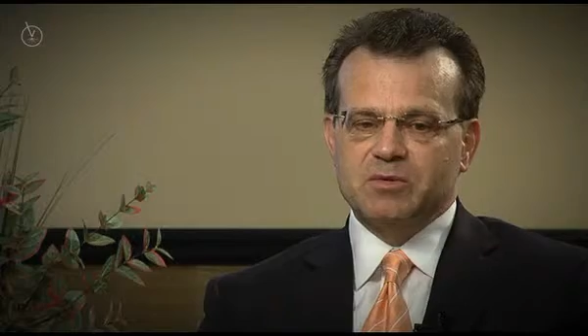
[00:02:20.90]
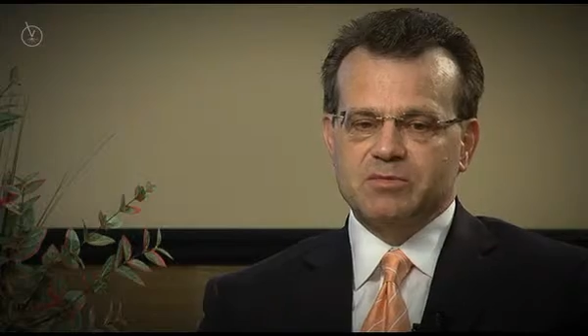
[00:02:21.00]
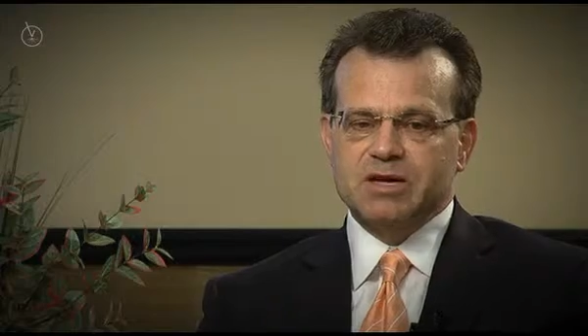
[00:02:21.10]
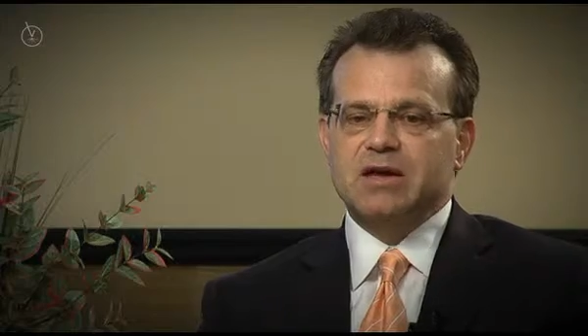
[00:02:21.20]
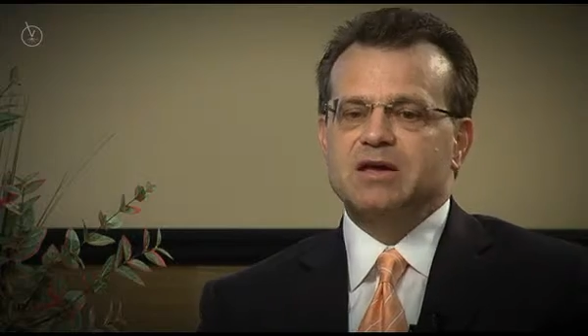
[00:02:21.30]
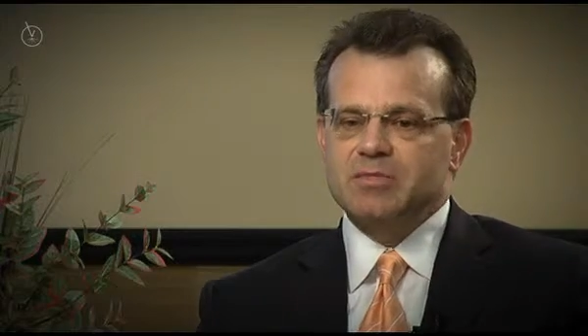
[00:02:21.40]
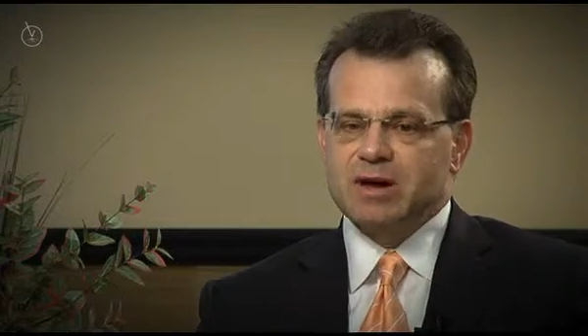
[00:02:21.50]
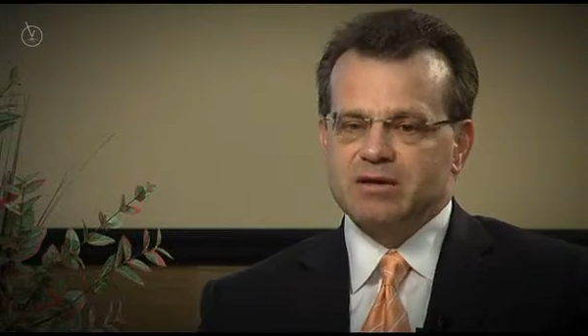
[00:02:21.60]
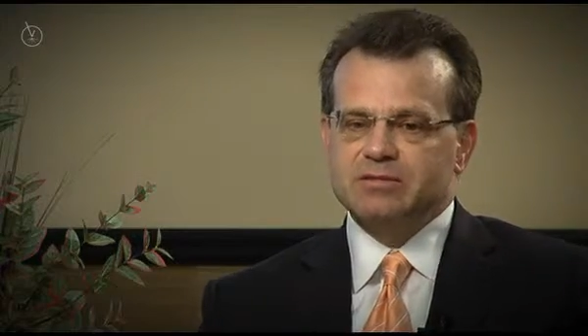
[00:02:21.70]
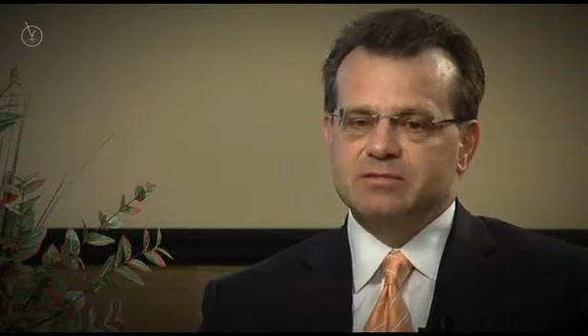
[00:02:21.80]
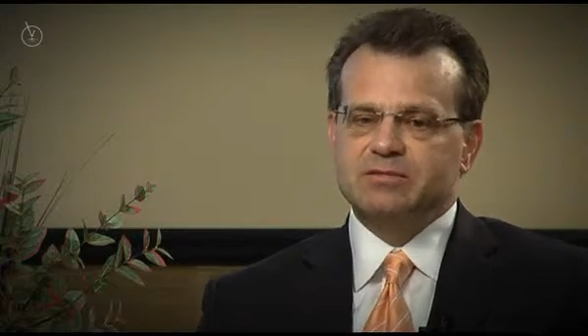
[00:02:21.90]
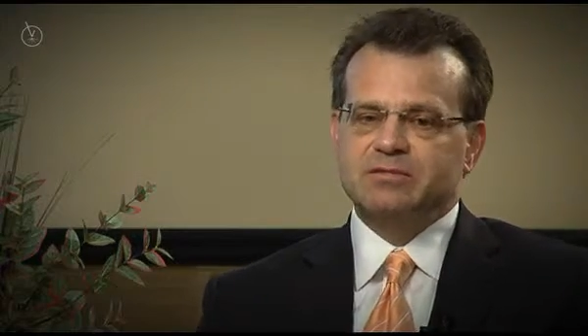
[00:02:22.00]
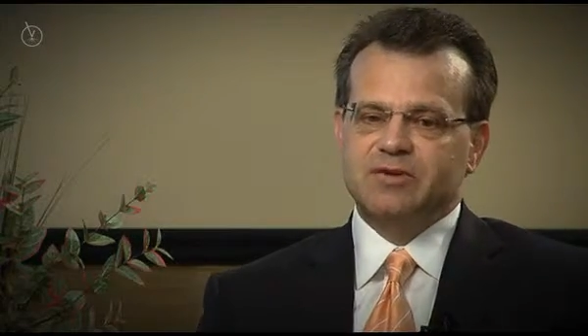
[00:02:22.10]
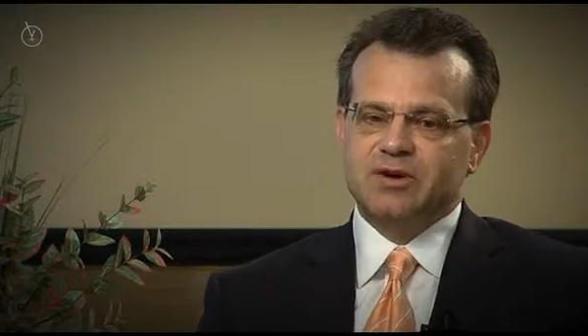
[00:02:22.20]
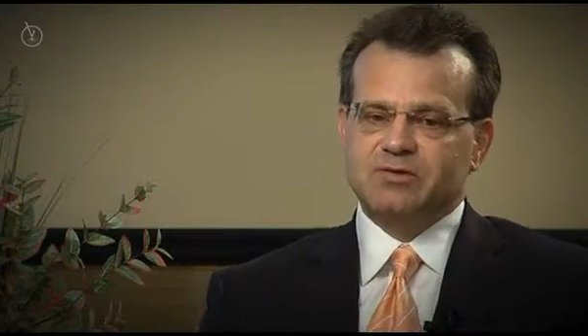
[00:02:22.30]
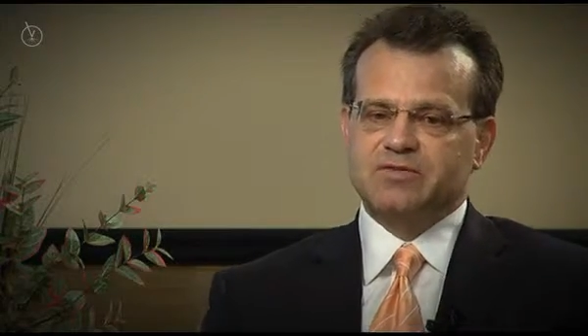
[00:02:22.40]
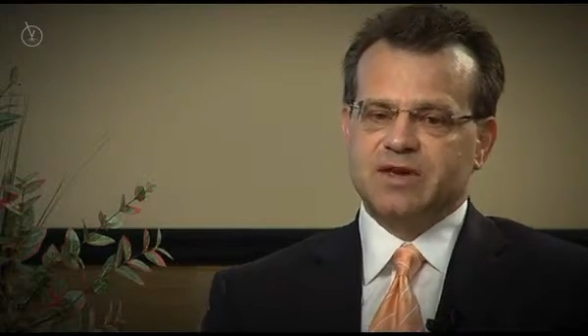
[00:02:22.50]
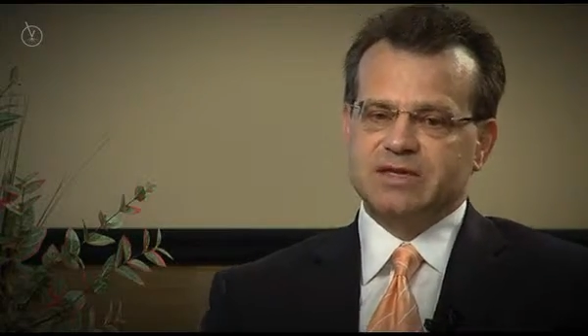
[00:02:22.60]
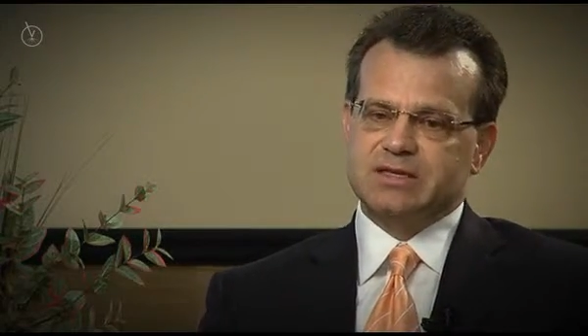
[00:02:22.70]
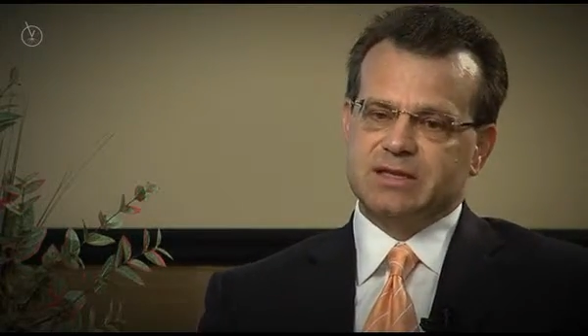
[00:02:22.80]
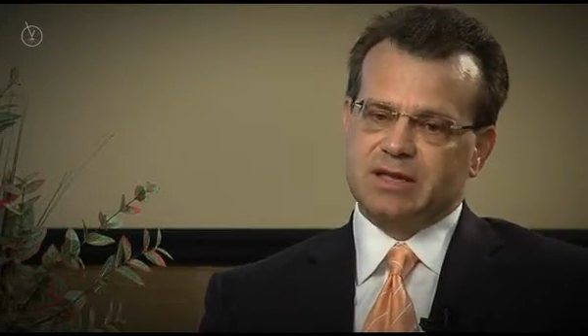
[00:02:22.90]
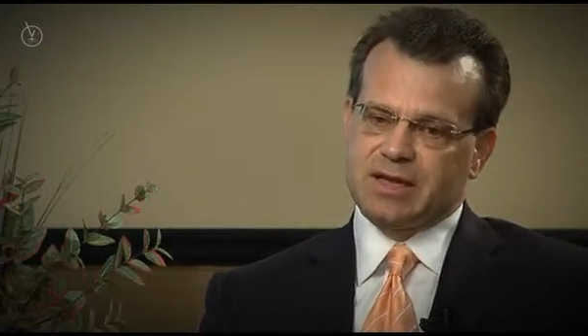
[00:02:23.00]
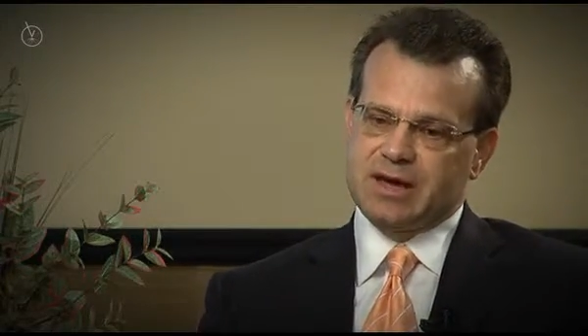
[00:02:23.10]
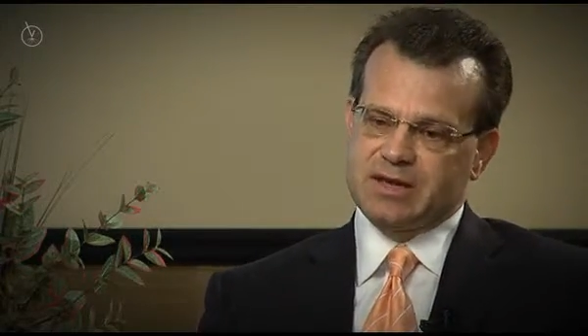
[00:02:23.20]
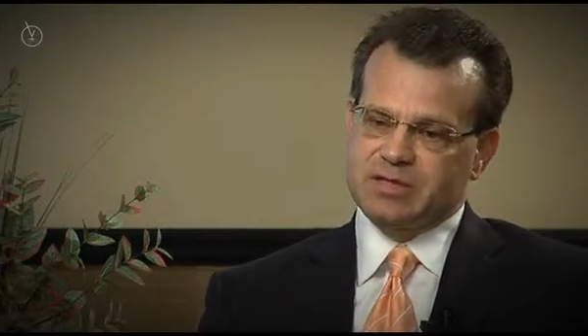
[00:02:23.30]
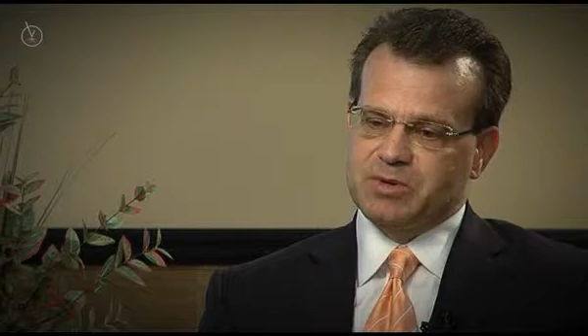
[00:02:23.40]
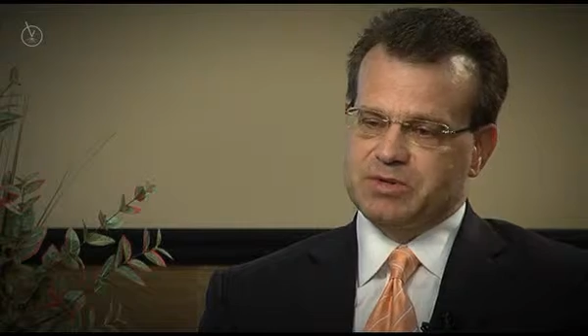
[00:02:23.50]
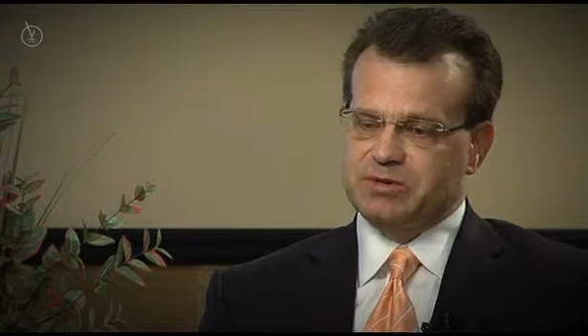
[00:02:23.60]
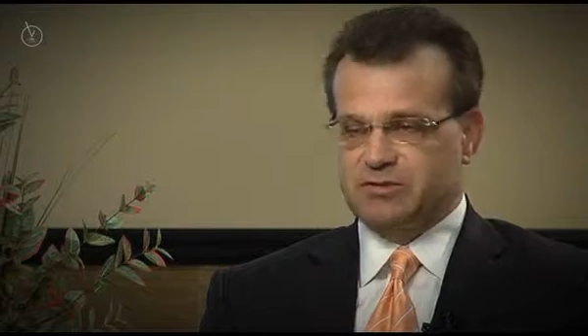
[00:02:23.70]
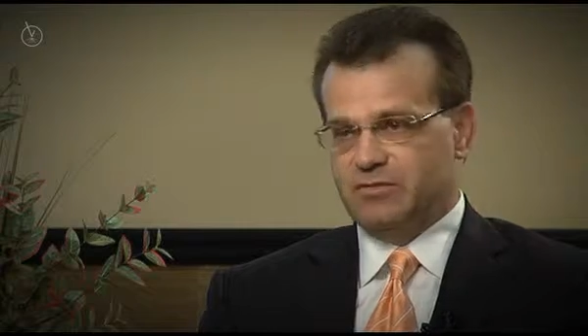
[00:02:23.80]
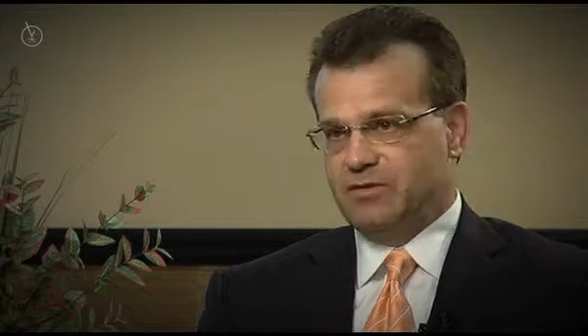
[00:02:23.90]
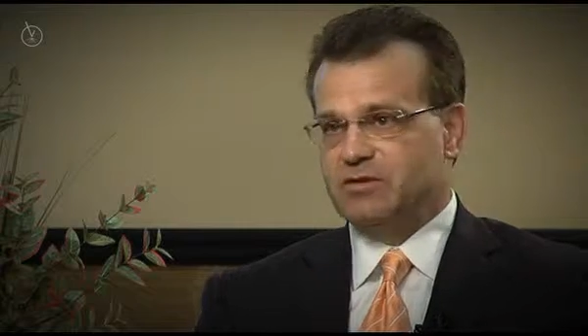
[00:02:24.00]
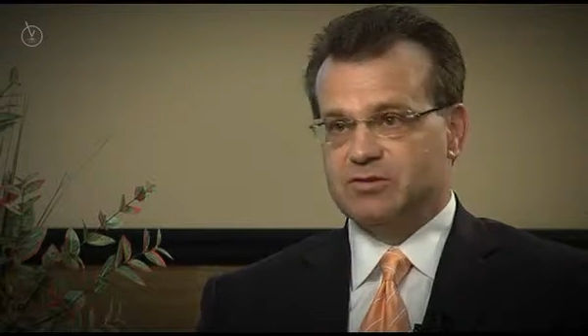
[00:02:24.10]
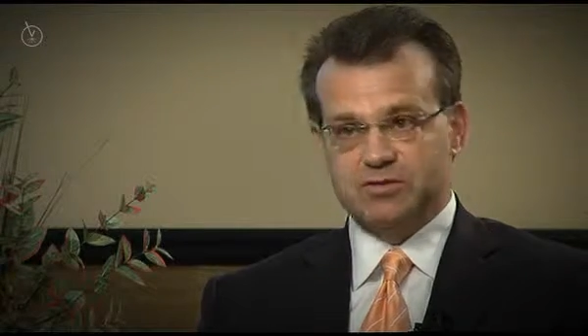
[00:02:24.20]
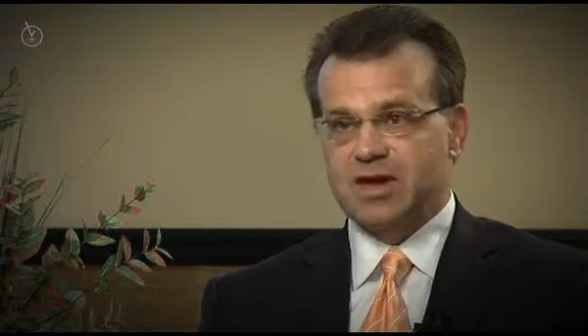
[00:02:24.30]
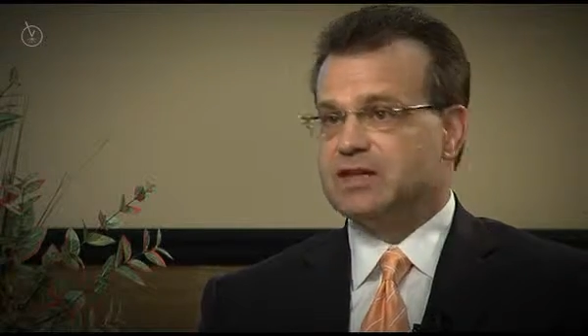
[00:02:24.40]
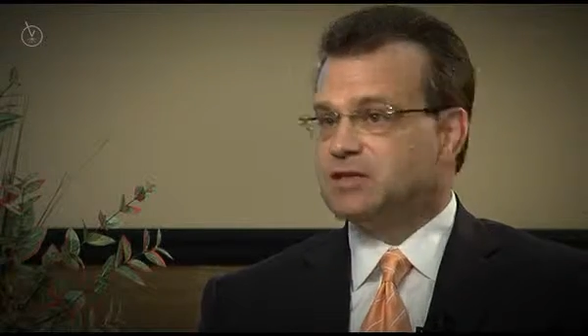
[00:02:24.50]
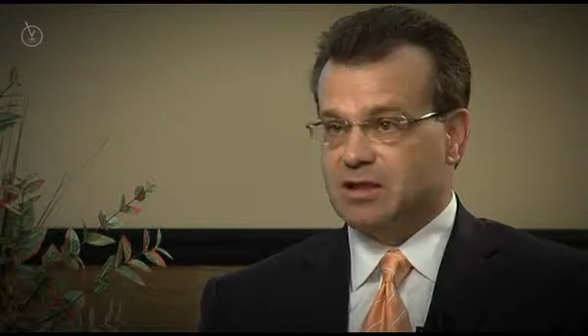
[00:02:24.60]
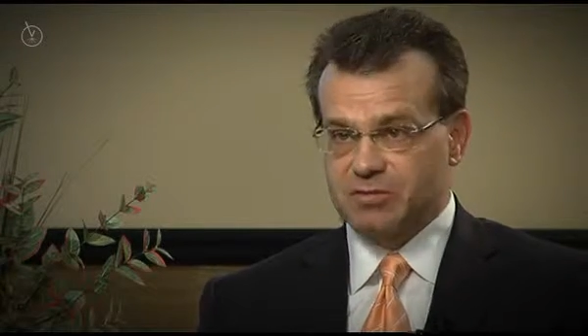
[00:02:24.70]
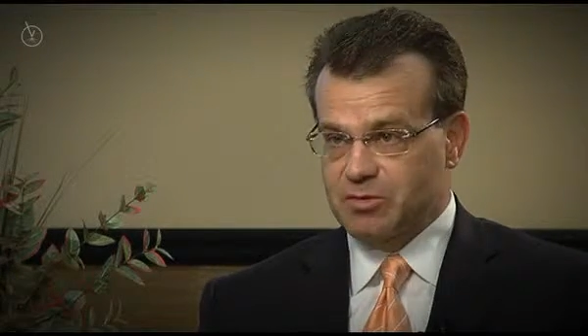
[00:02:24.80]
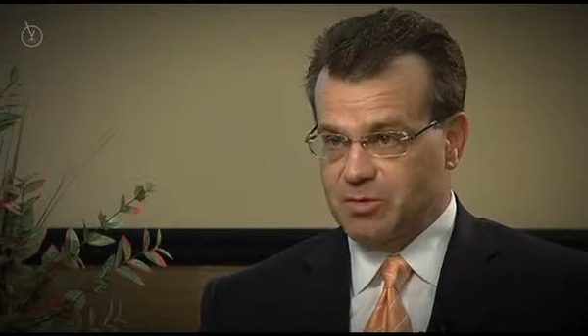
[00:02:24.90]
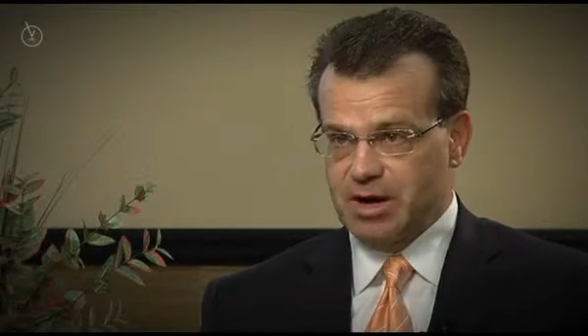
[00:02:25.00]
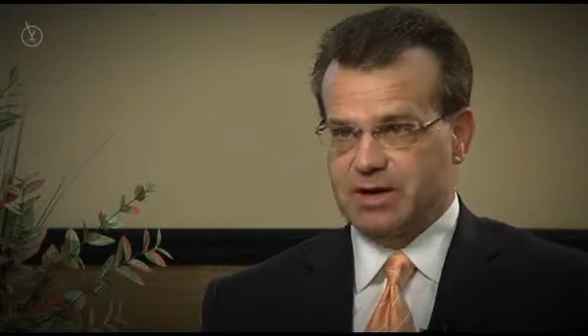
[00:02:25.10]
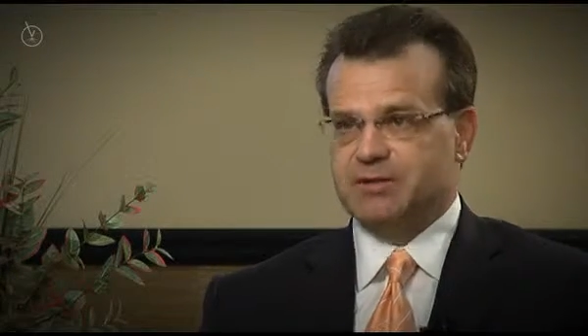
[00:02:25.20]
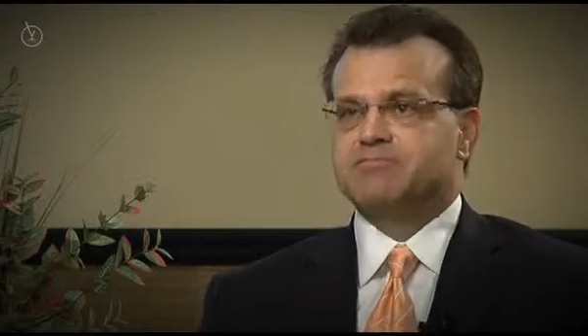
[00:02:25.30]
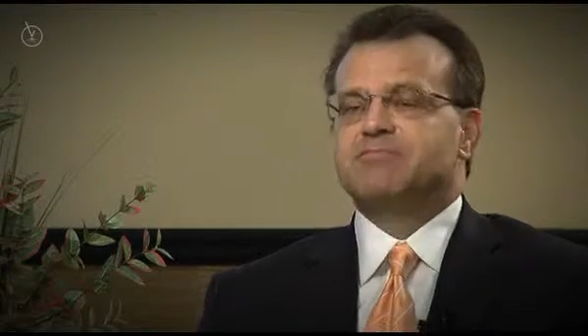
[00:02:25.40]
were talking about varicose veins in the legs, but there's veins all over the body.